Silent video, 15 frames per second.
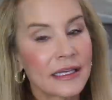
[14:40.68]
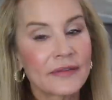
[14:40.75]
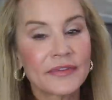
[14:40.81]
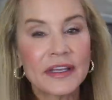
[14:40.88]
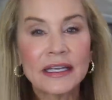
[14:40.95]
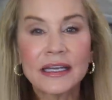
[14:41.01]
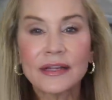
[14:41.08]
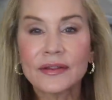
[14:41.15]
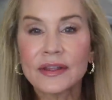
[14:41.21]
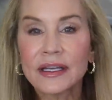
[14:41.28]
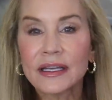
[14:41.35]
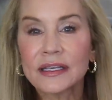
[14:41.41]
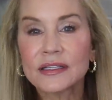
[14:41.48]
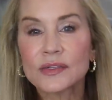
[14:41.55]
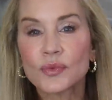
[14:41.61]
If
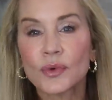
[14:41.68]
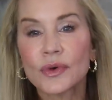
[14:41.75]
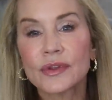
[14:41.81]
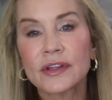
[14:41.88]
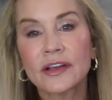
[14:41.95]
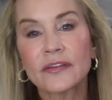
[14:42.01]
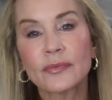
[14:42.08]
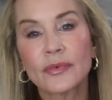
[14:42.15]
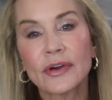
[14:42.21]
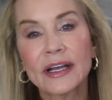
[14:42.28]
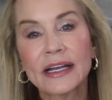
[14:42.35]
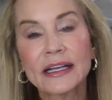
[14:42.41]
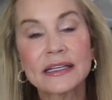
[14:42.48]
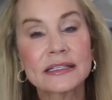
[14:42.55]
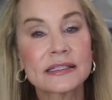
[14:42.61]
anything is worthy of
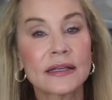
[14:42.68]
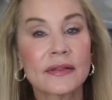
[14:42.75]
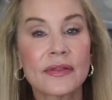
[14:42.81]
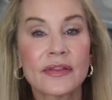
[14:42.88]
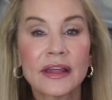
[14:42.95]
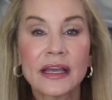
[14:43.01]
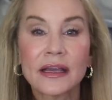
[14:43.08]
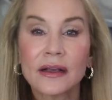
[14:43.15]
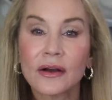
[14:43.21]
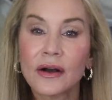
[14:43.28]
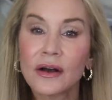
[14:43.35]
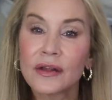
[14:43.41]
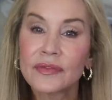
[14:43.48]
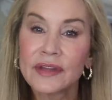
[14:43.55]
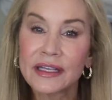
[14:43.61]
praise, think
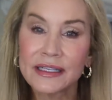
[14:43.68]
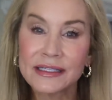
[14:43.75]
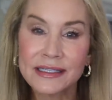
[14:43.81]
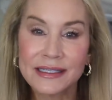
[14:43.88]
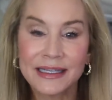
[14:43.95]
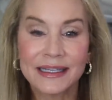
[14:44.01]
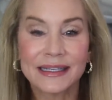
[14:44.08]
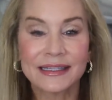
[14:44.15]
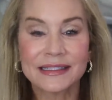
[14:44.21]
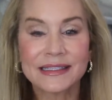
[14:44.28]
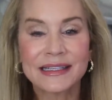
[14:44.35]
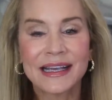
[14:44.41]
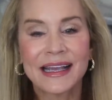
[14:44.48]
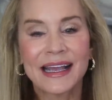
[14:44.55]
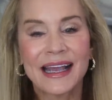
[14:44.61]
on these things.